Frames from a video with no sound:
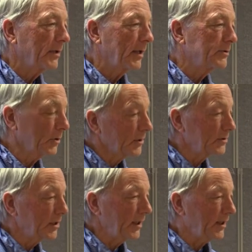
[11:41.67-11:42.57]
as you can
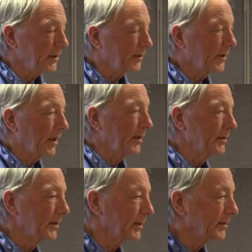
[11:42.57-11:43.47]
see here,
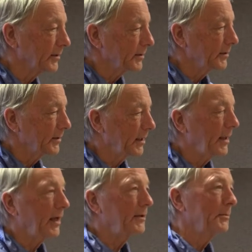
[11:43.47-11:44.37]
they, uh, they
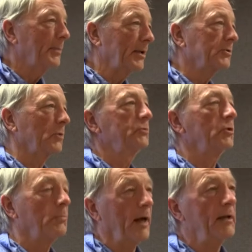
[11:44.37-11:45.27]
like to be
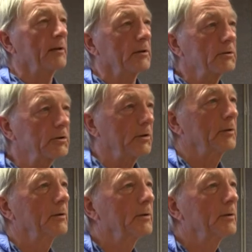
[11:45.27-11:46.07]
social bathers too.